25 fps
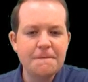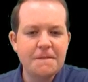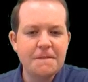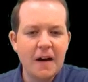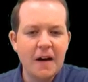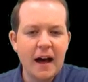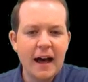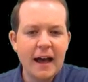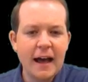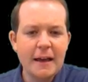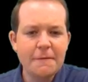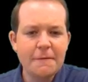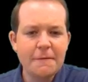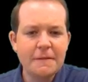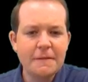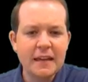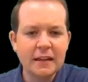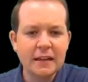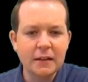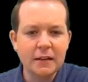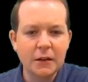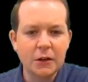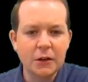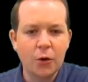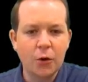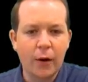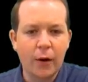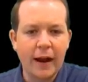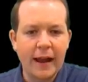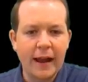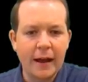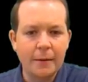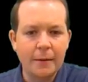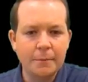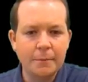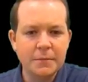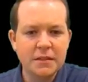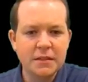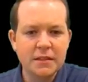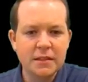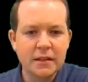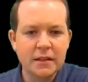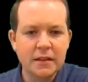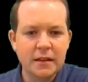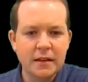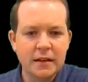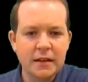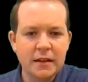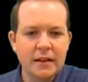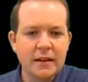5 kilograms
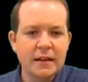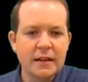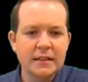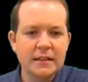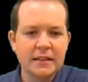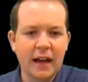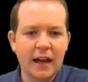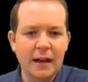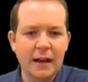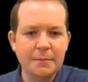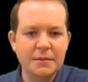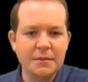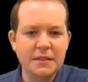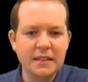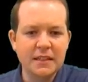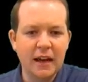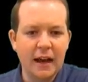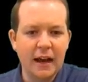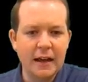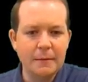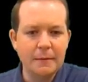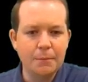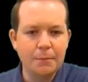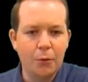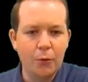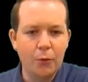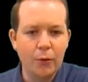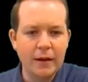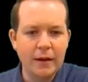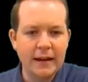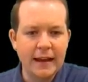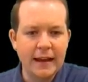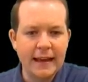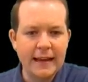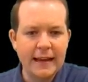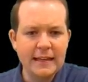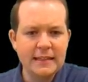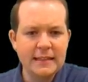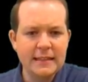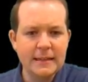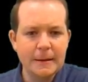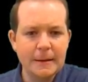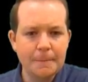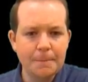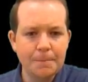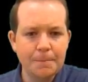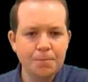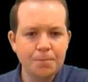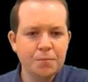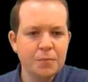times 9.8
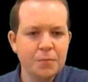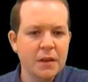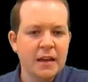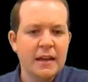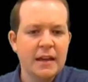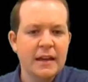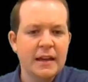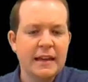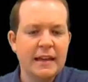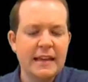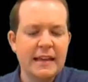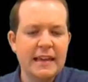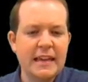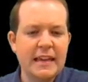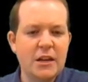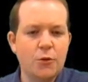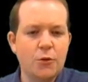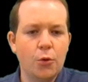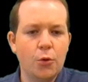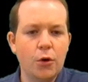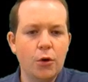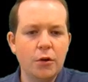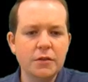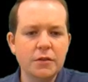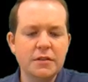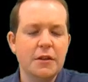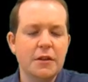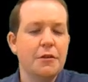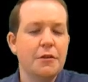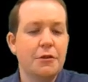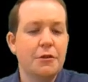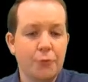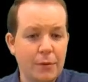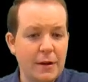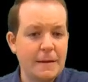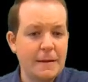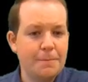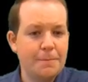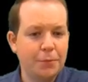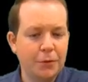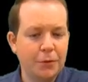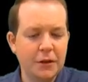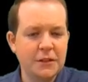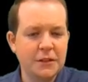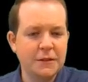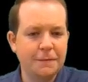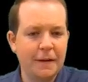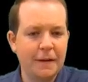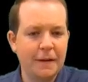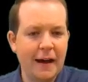equals 3
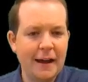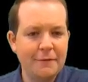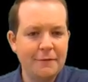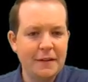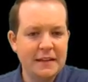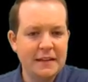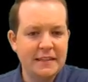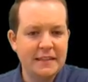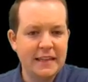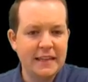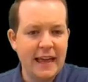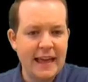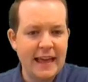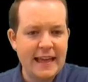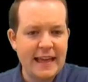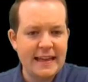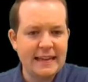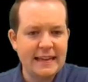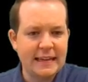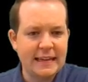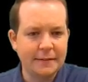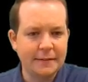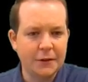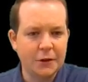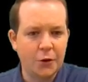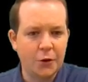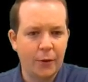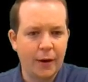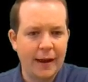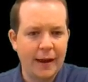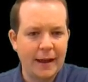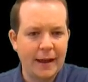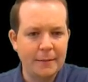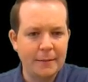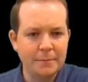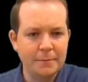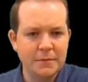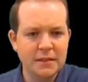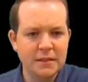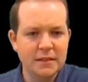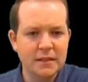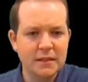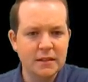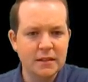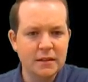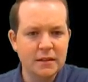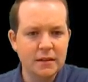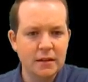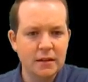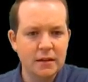plus 5, that's 8 kilograms,
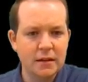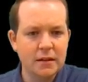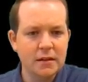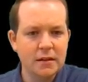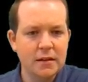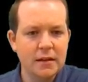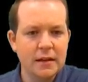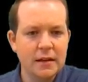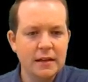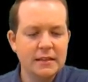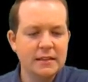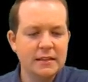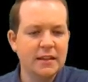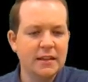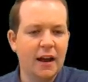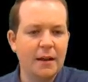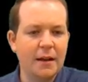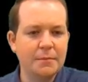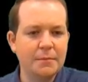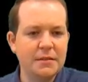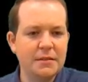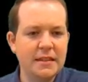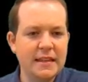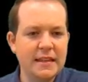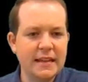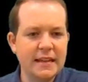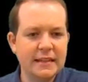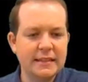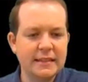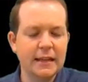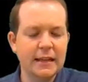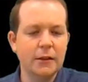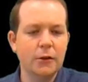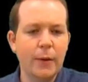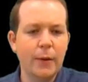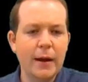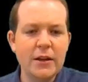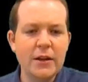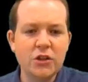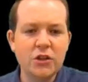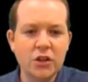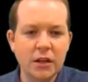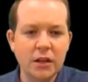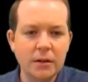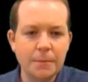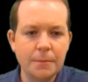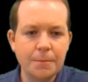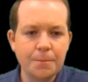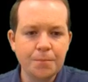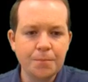times the
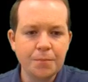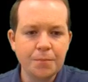acceleration.